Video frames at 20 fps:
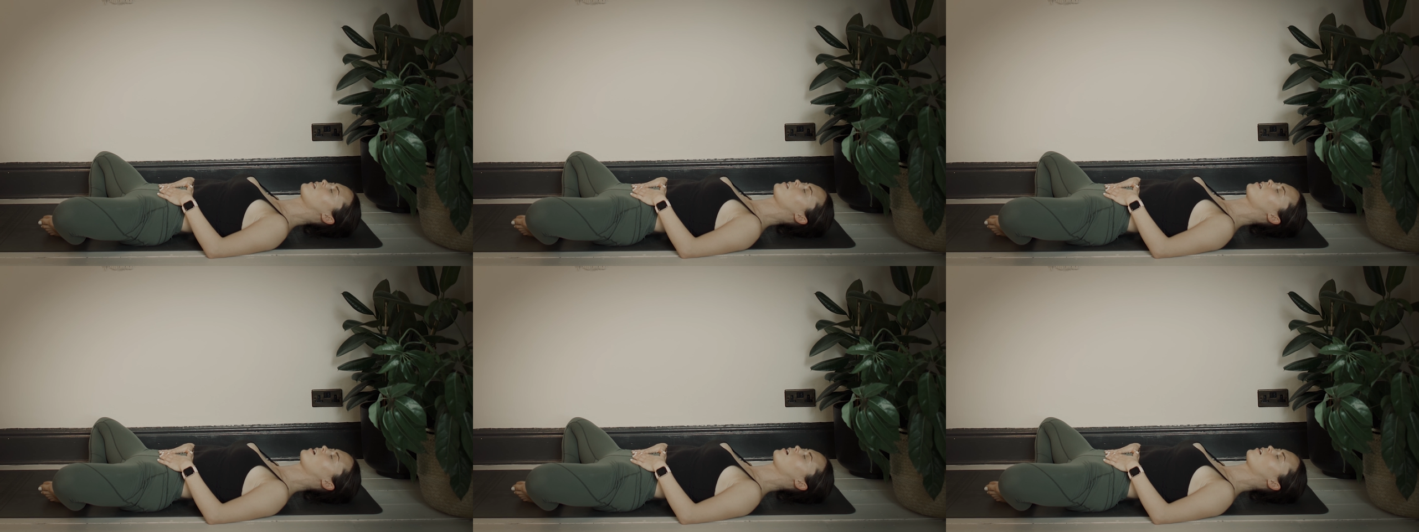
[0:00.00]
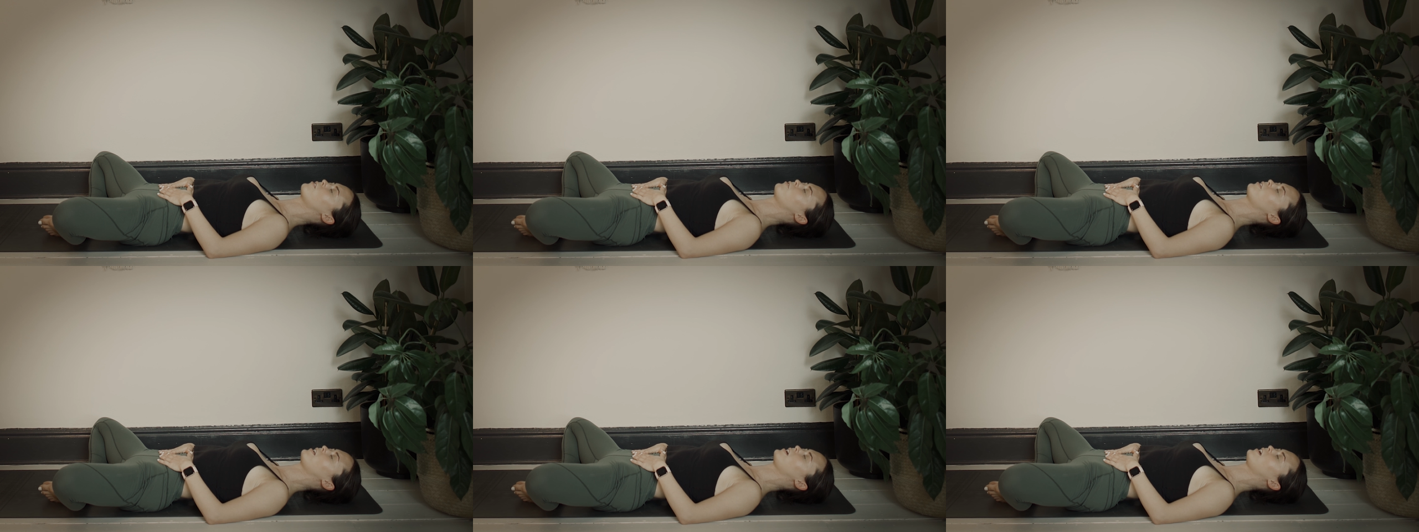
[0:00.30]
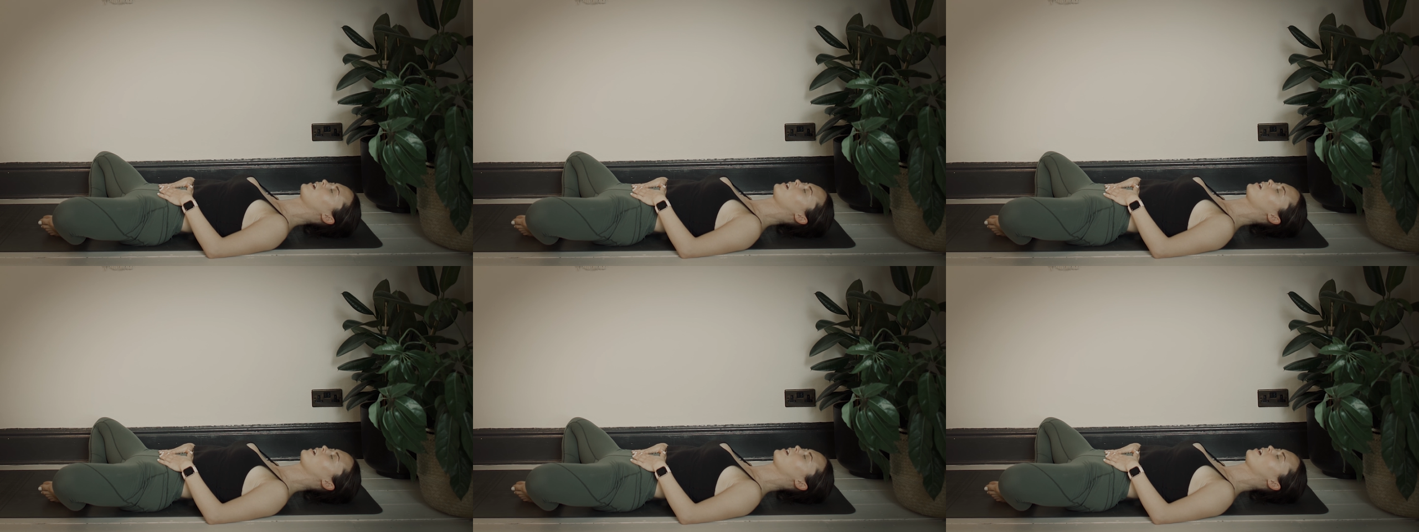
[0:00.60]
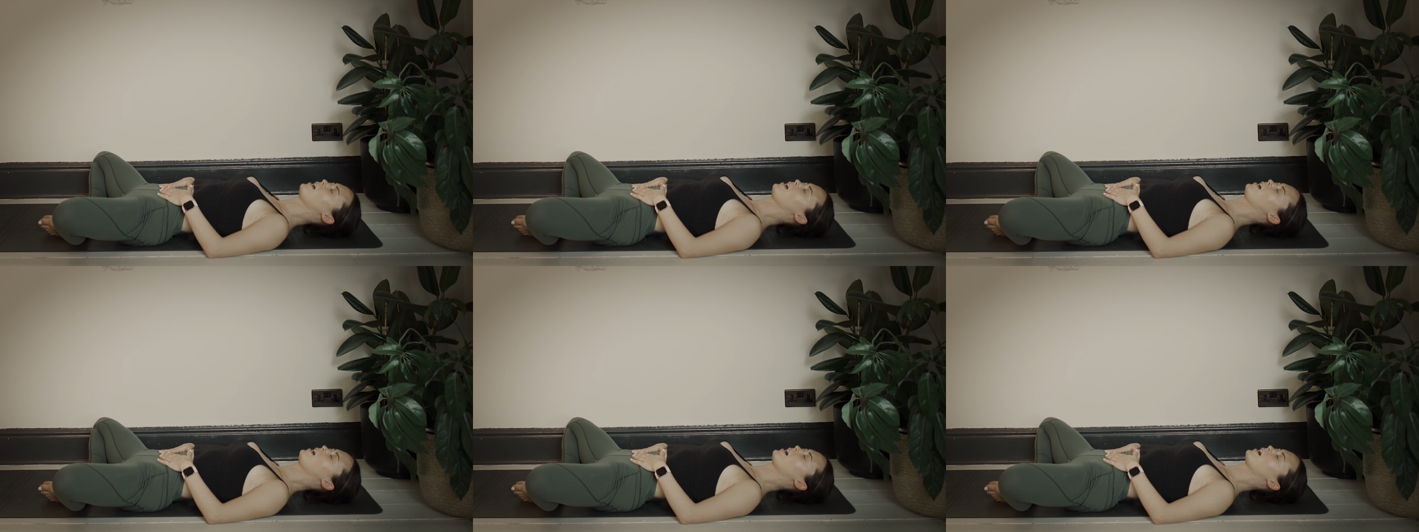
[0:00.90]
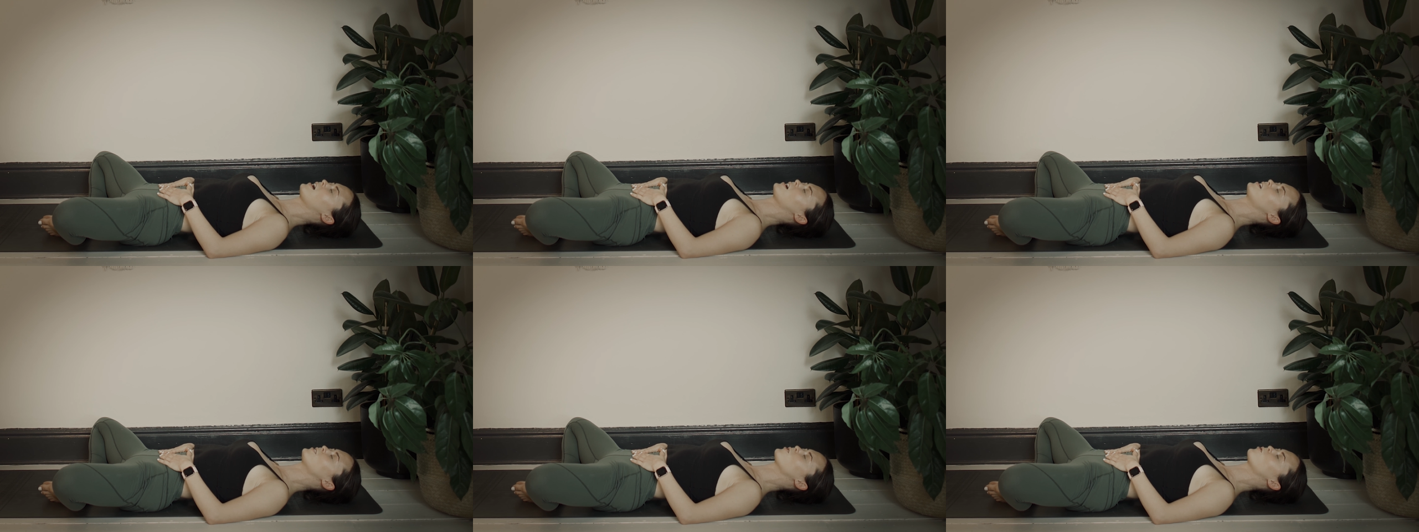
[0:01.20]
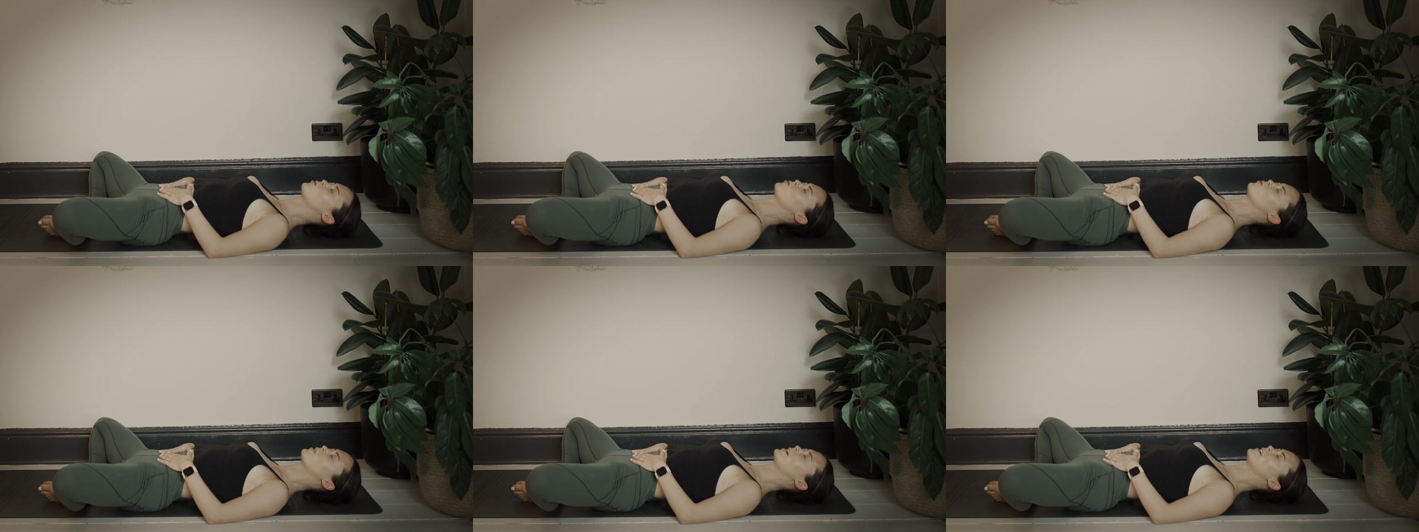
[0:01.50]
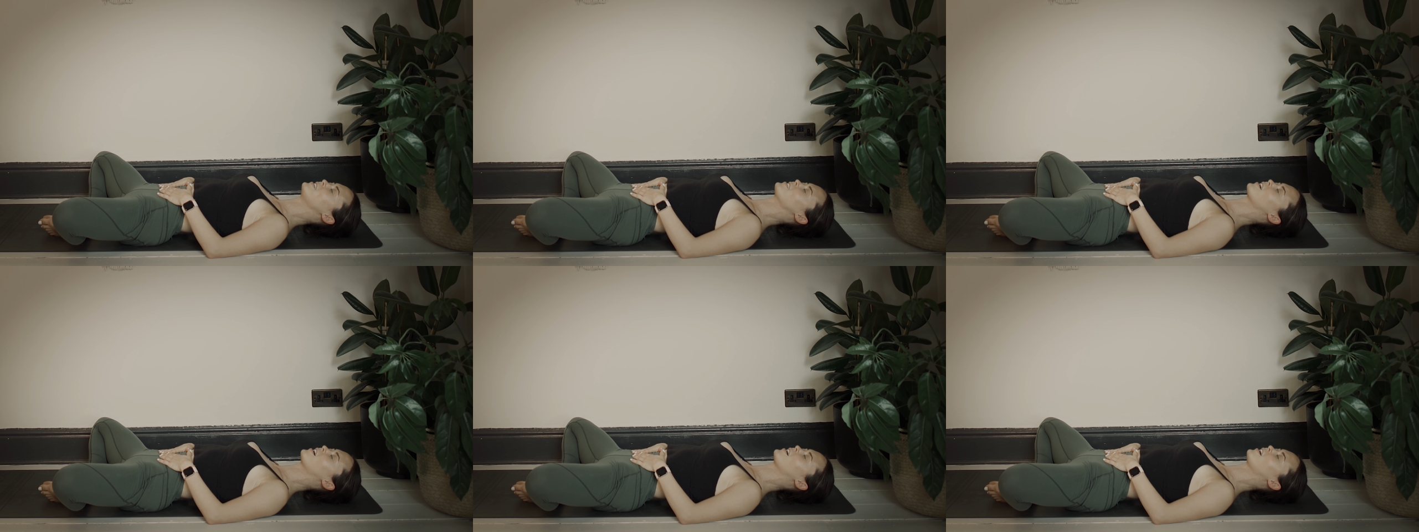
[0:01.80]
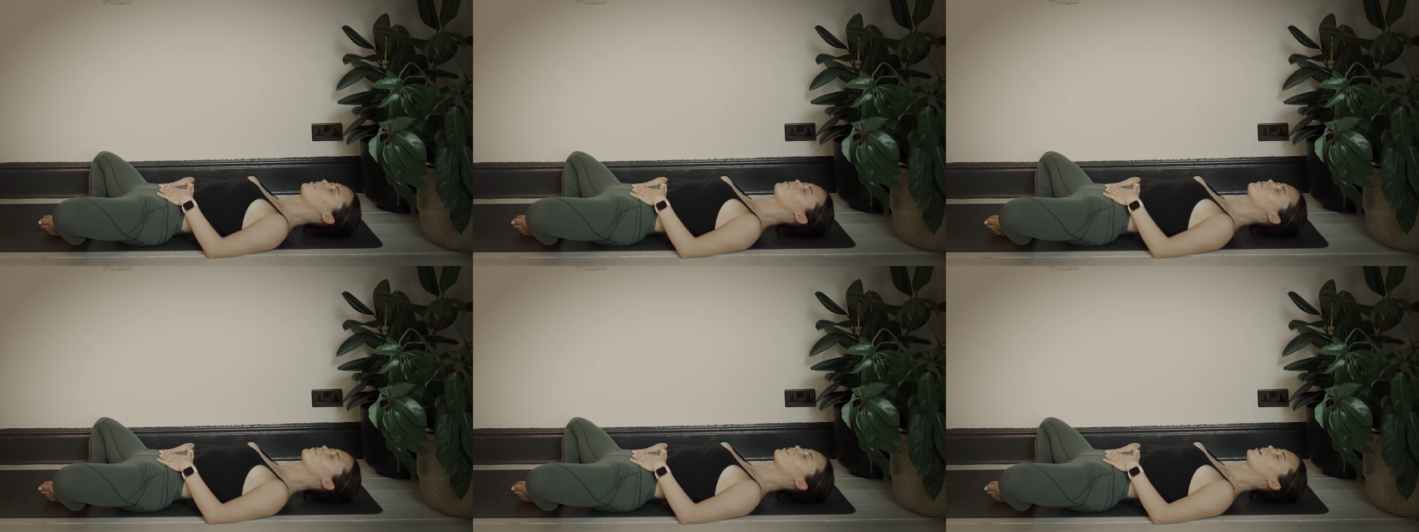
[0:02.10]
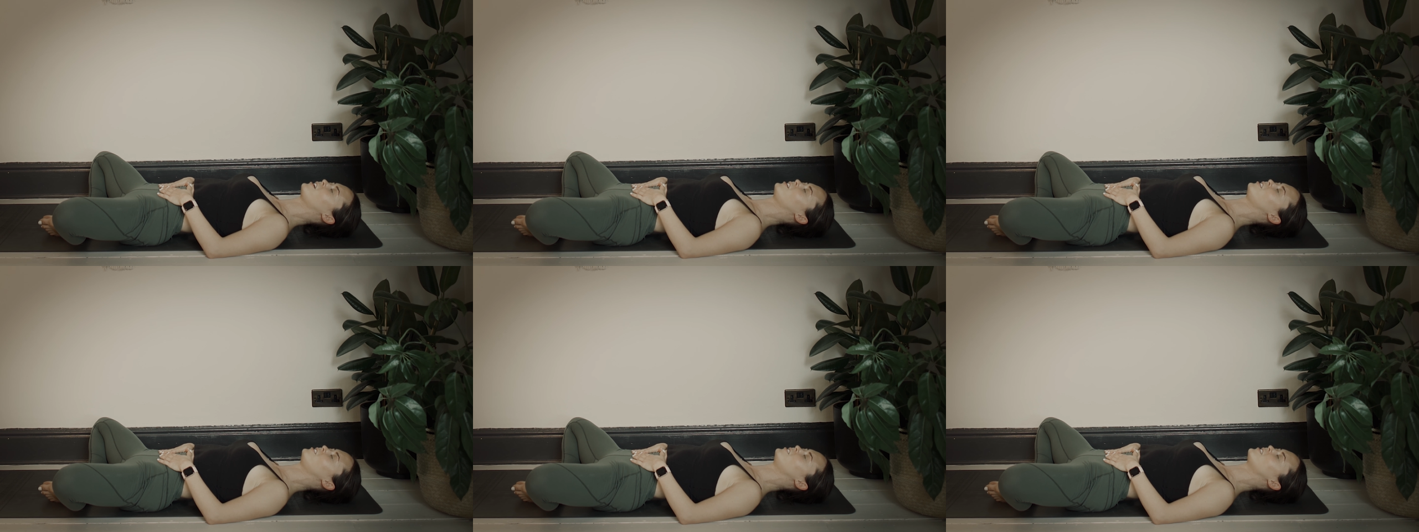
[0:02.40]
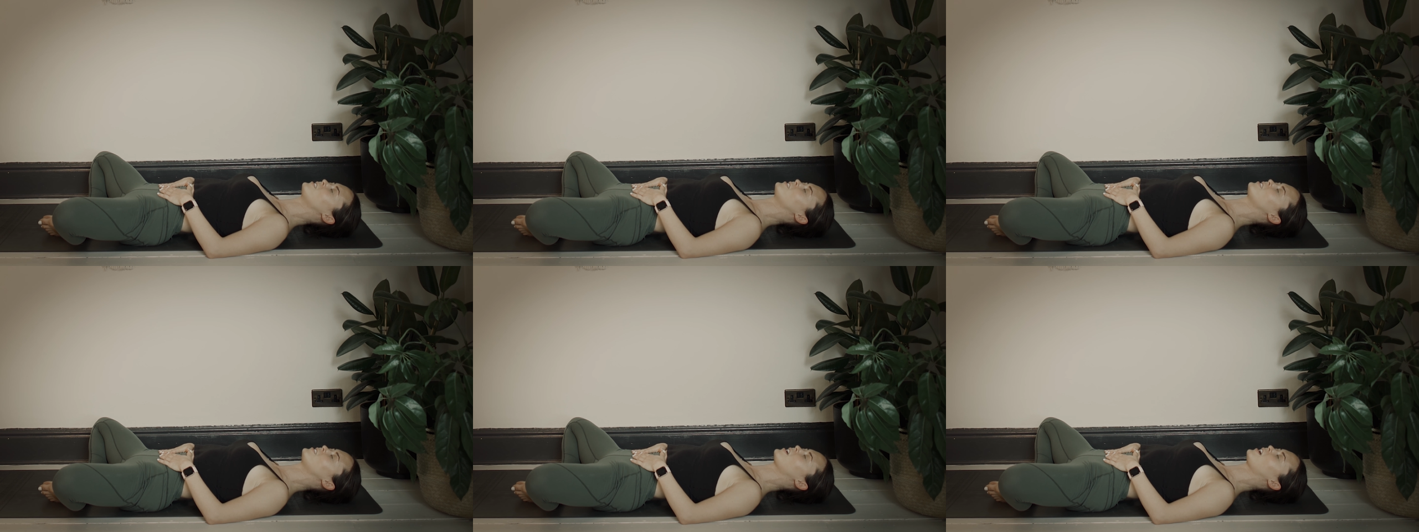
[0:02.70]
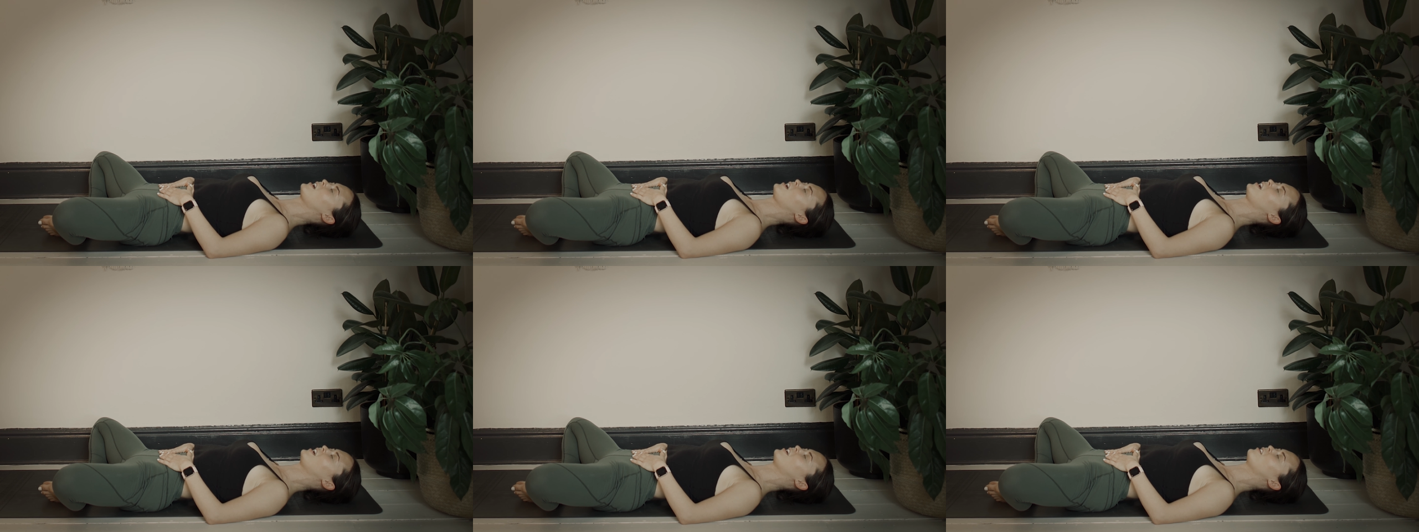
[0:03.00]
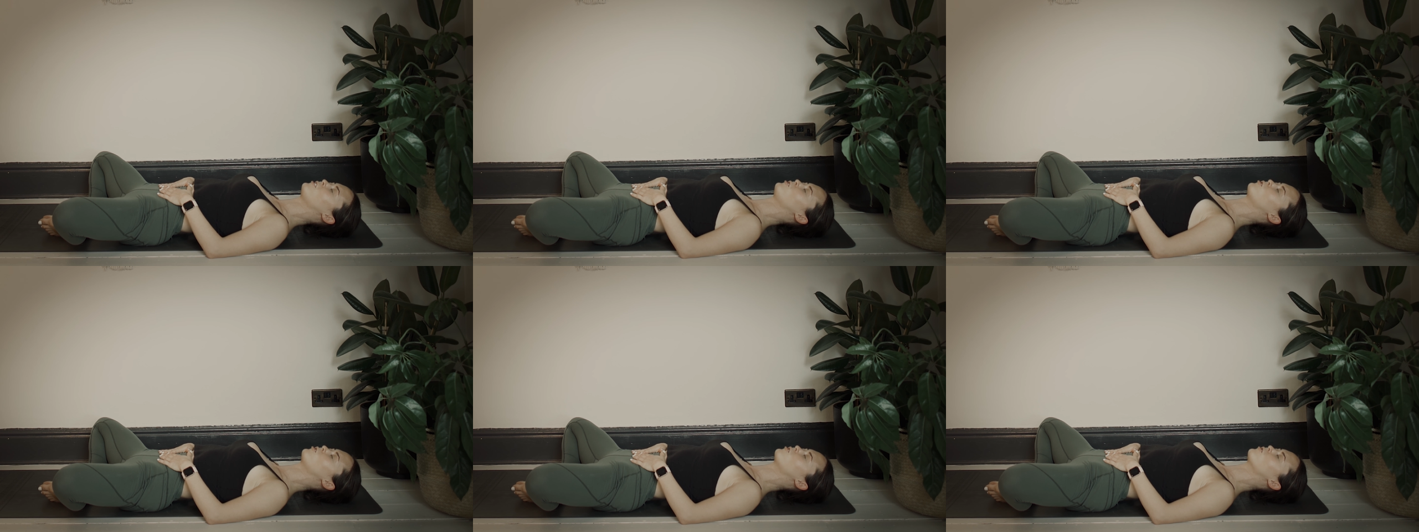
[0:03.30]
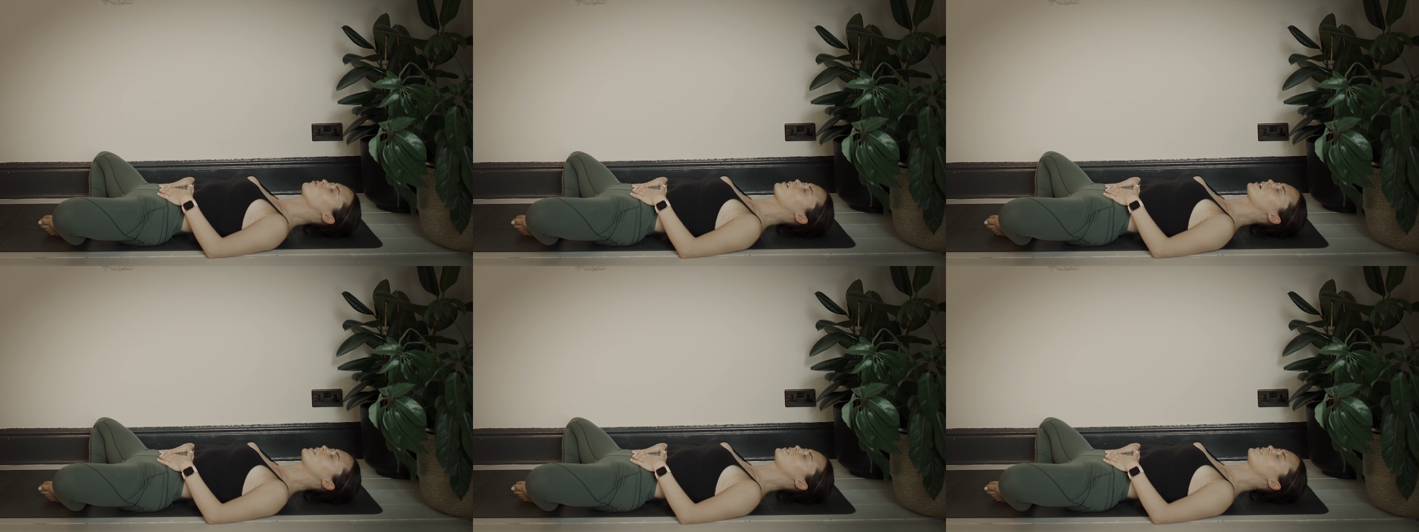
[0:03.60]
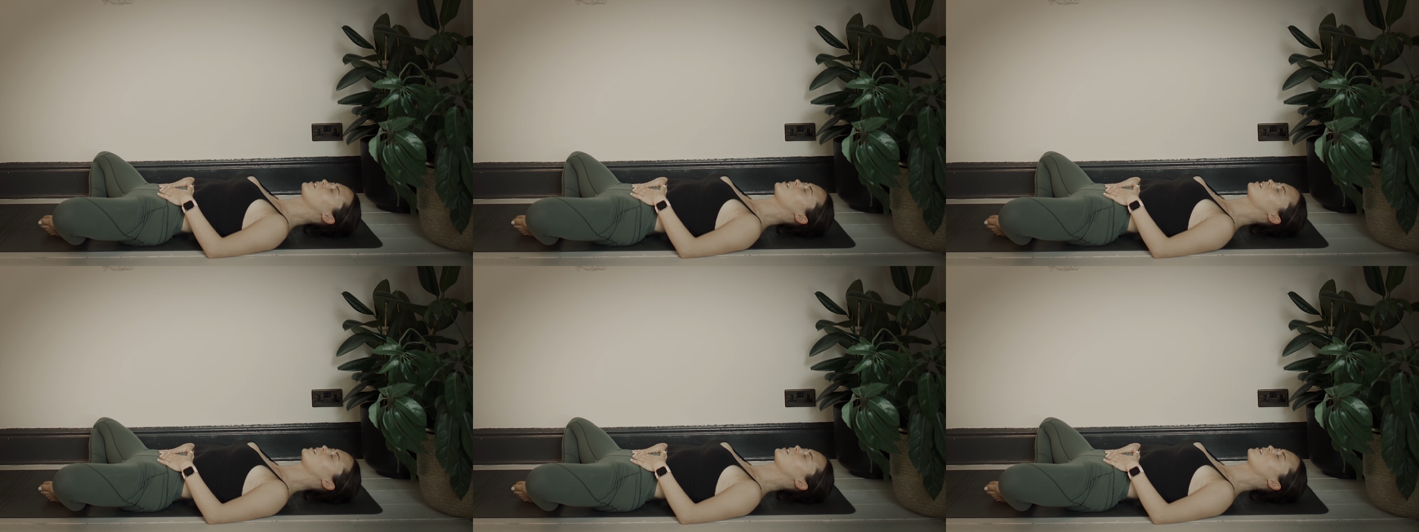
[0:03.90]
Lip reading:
(no speaker visible)